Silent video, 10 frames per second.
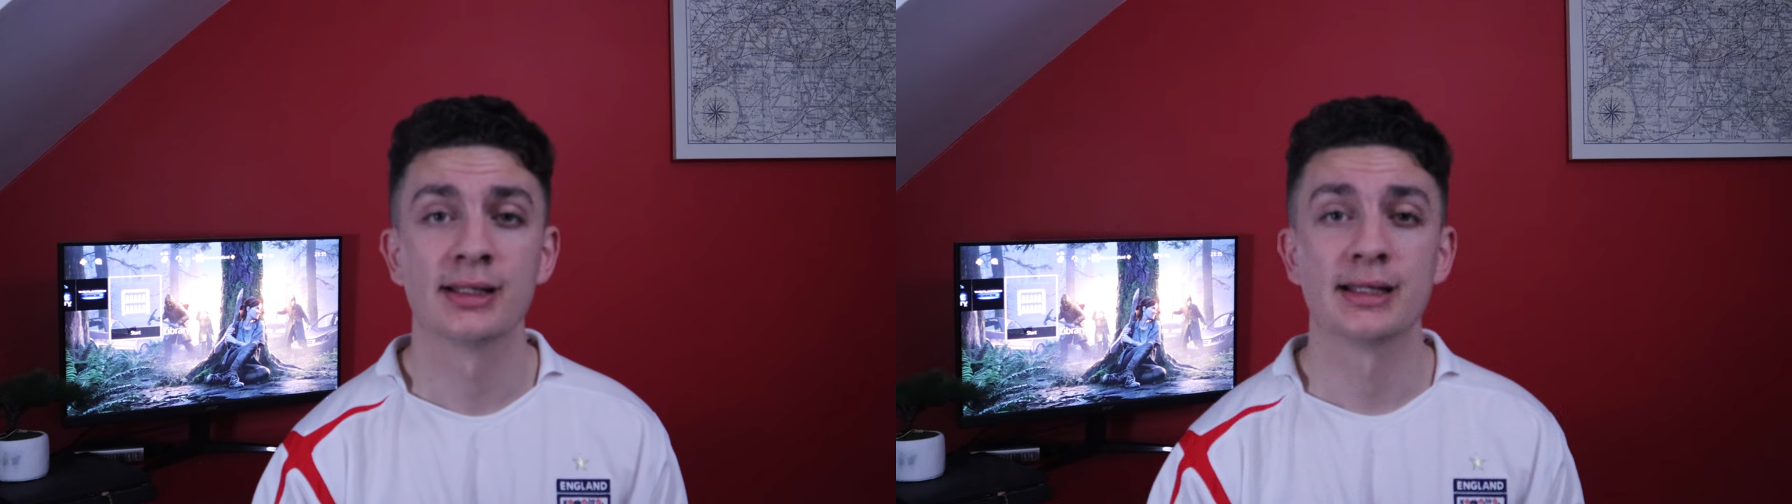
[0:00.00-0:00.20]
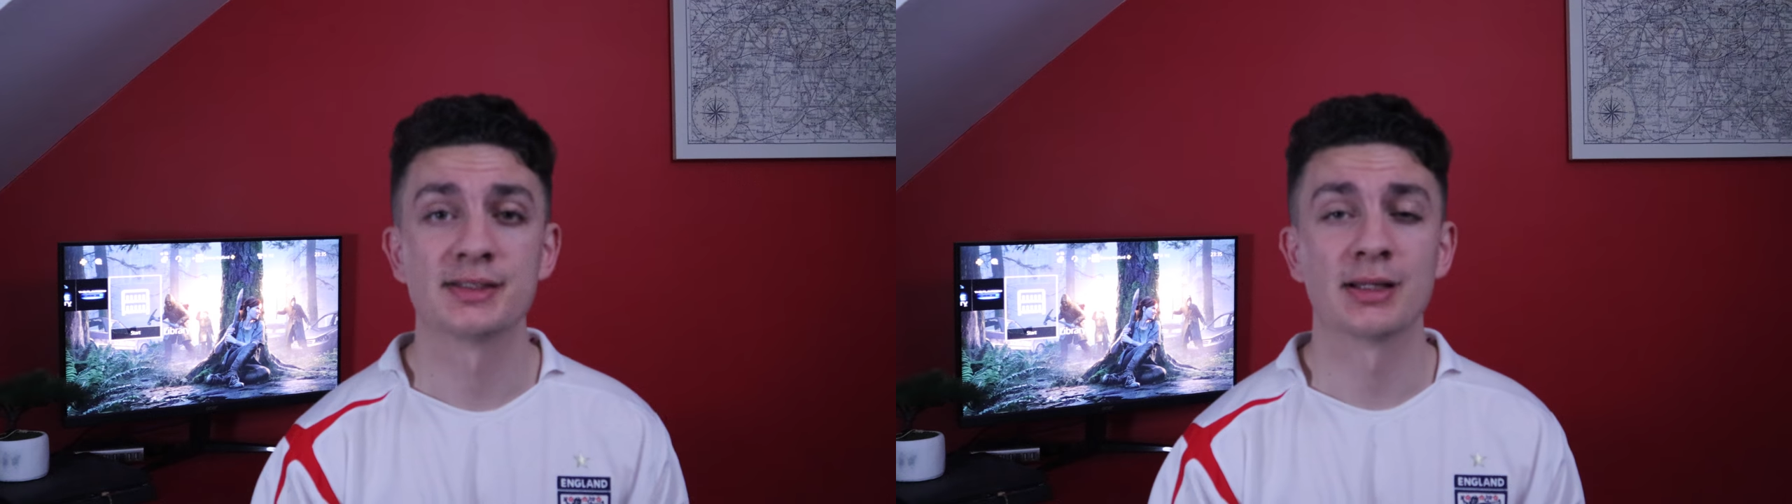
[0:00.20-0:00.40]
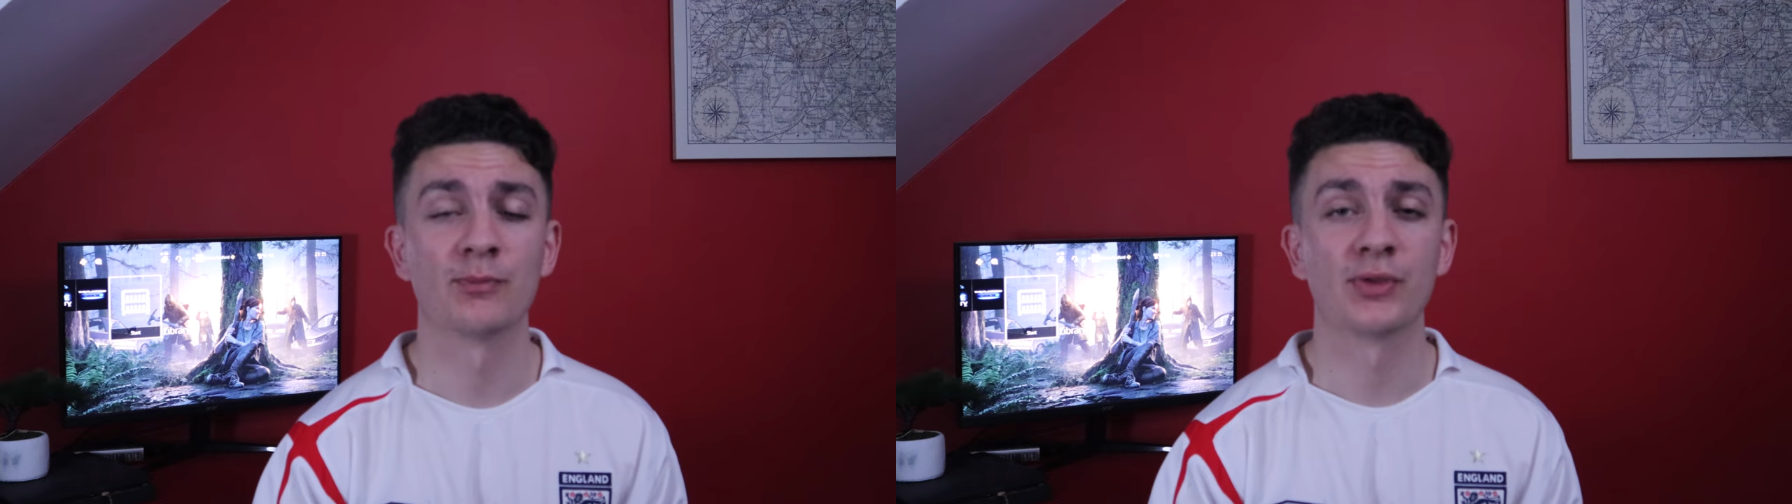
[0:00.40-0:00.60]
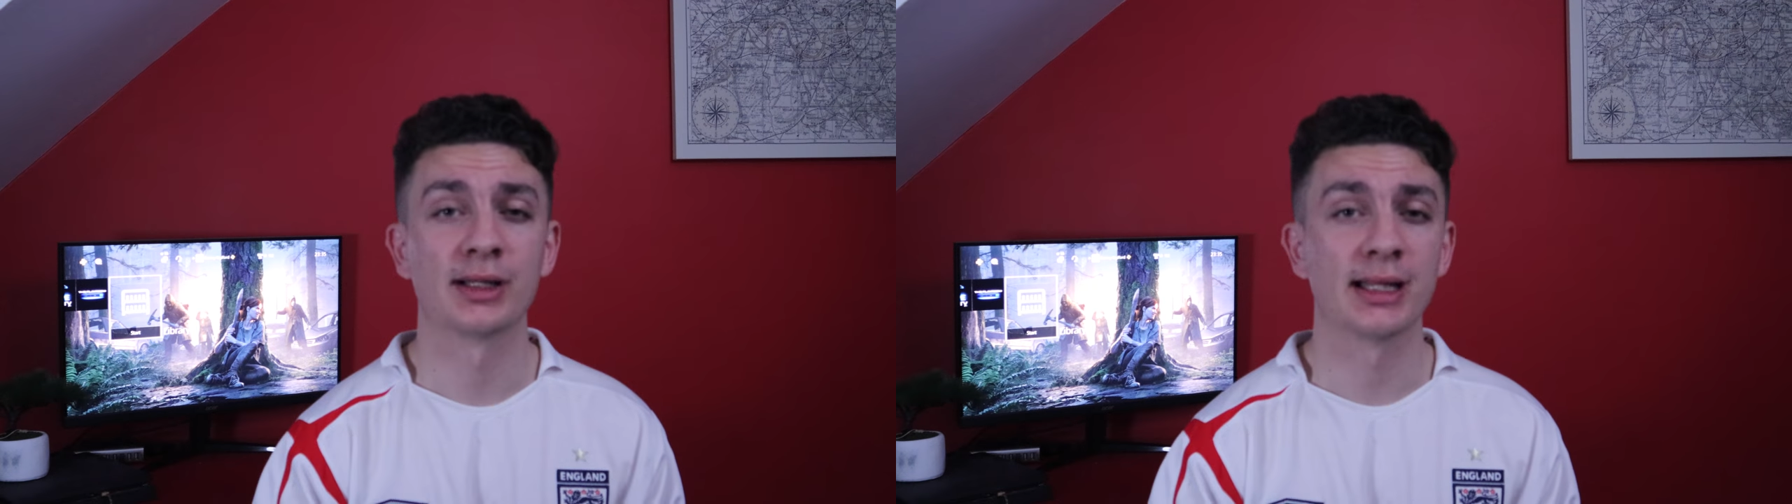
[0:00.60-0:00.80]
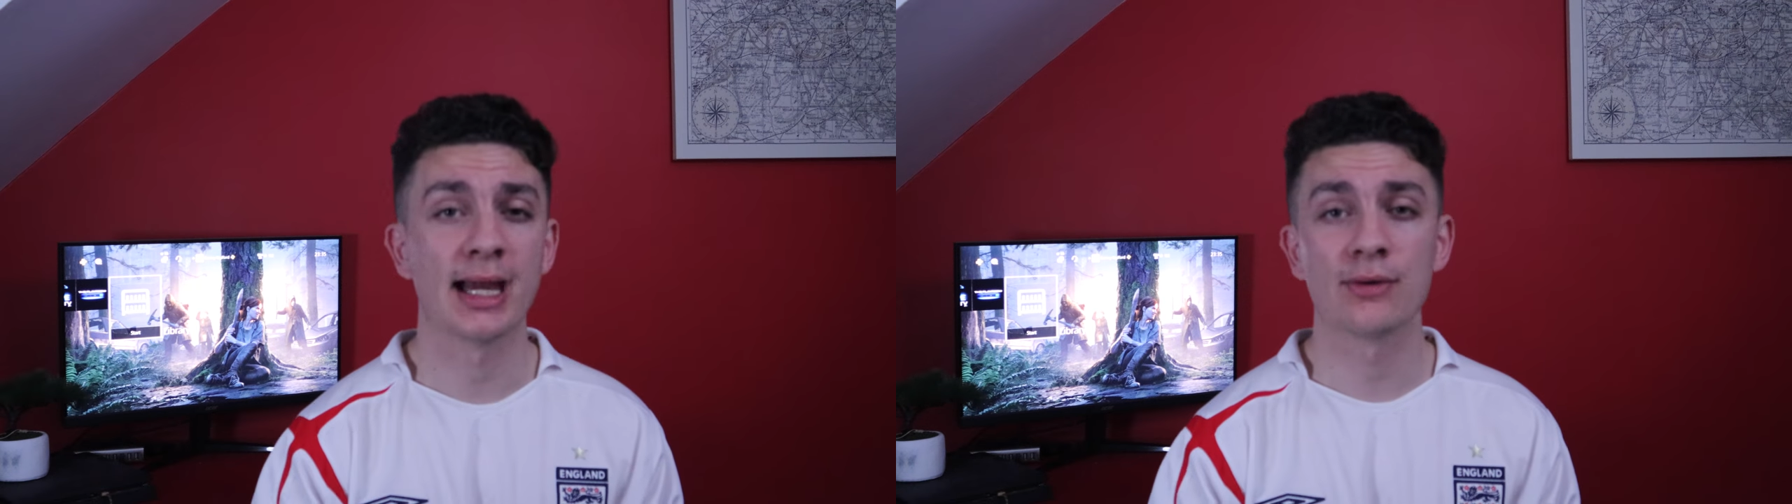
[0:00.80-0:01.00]
is
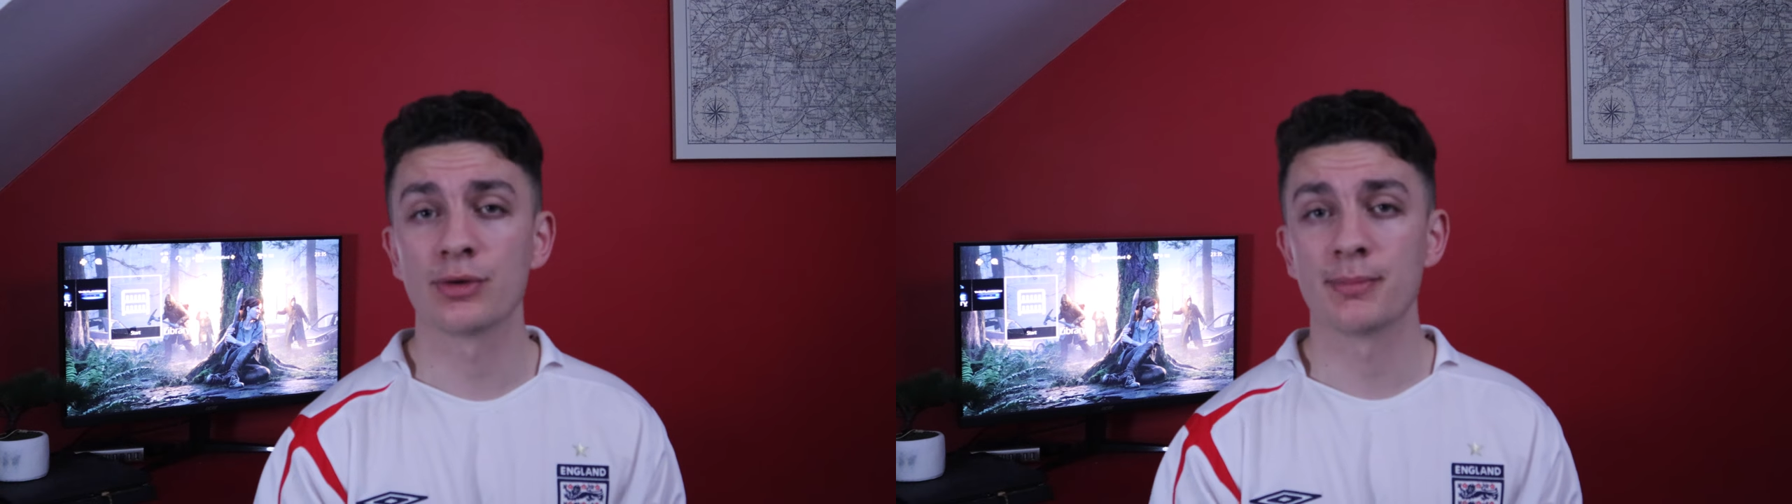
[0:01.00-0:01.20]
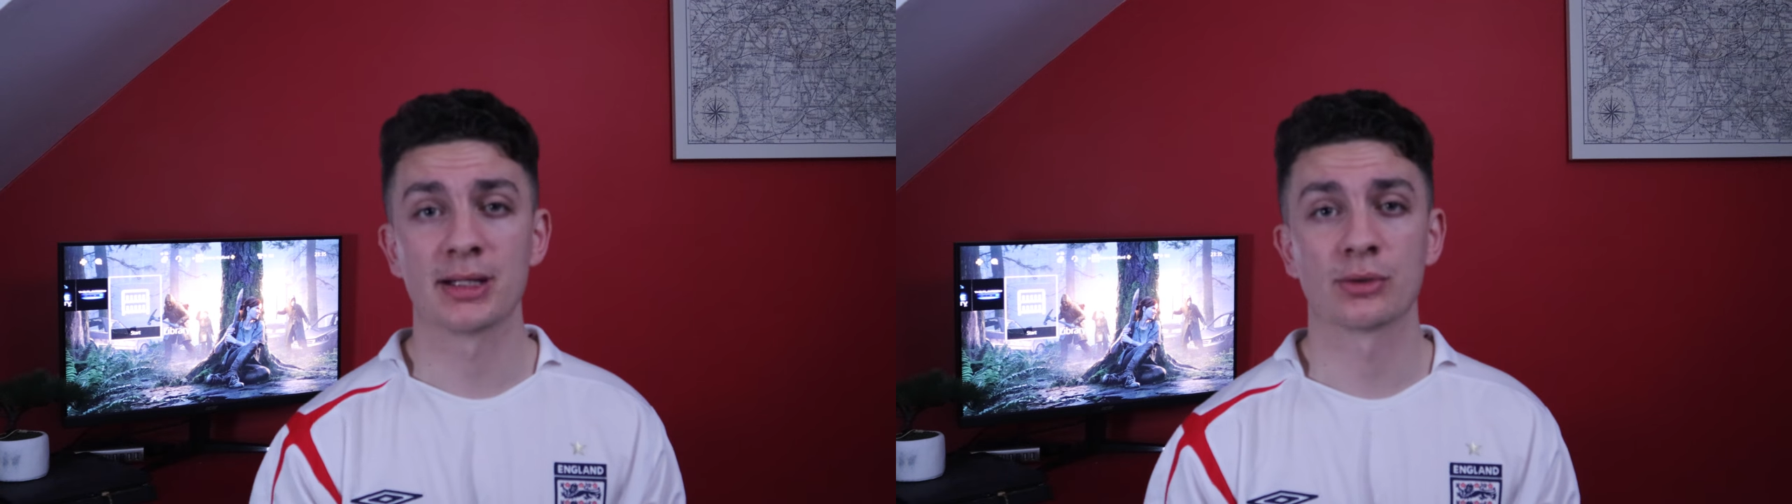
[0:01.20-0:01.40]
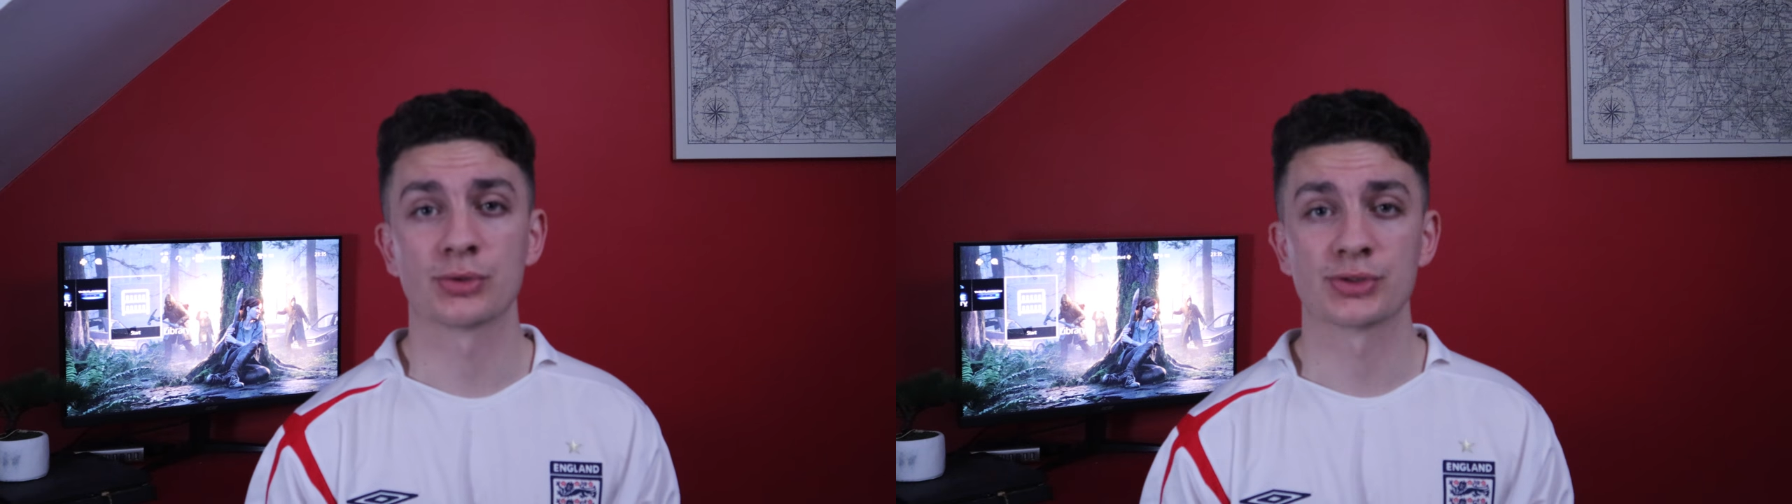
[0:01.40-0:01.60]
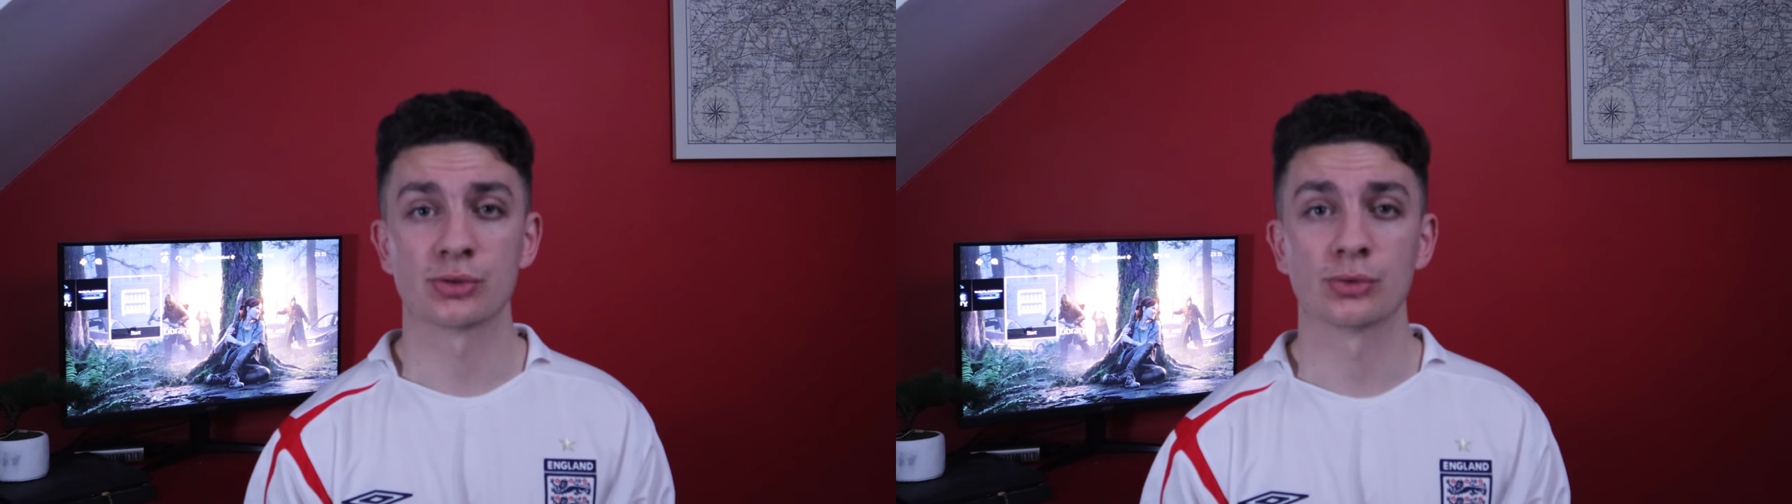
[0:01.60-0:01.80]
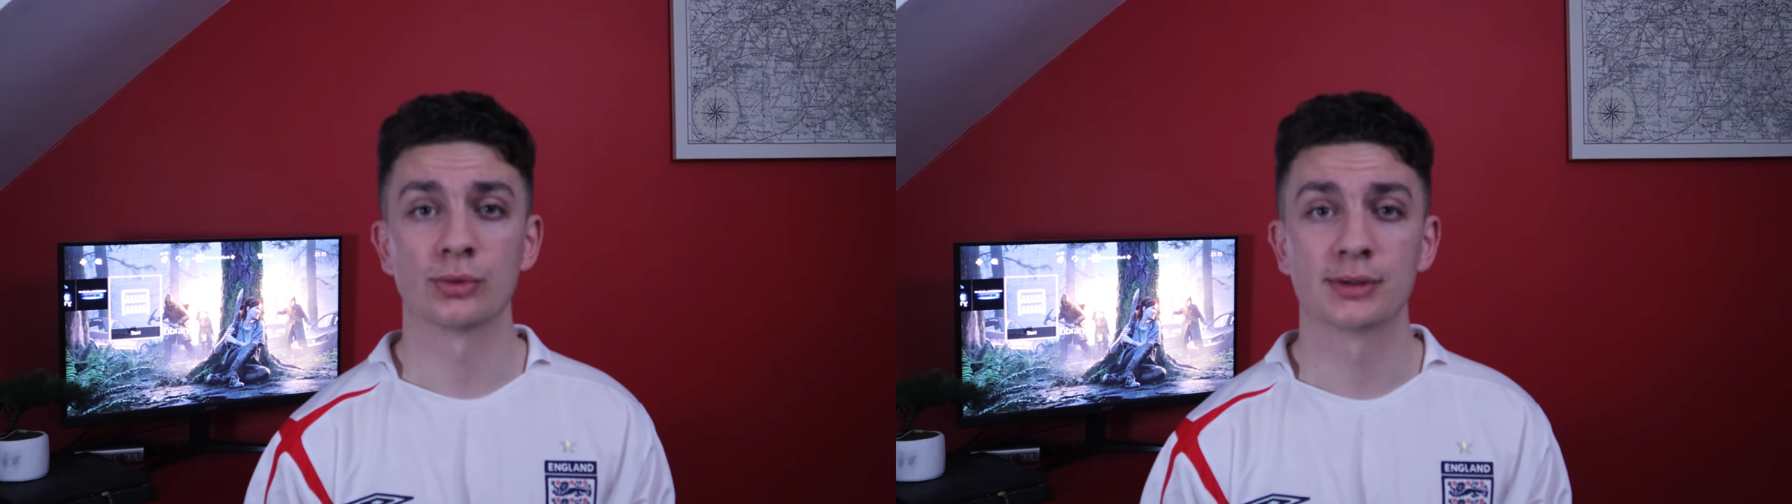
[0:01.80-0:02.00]
something that every medical
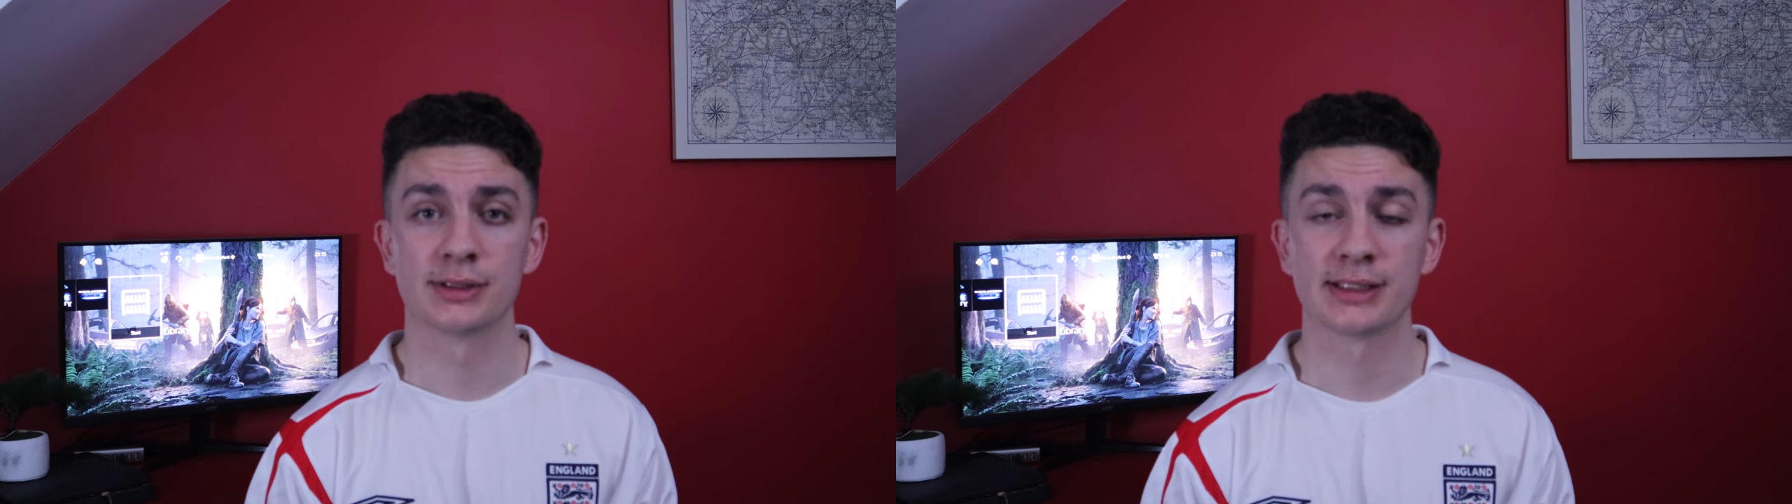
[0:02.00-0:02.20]
school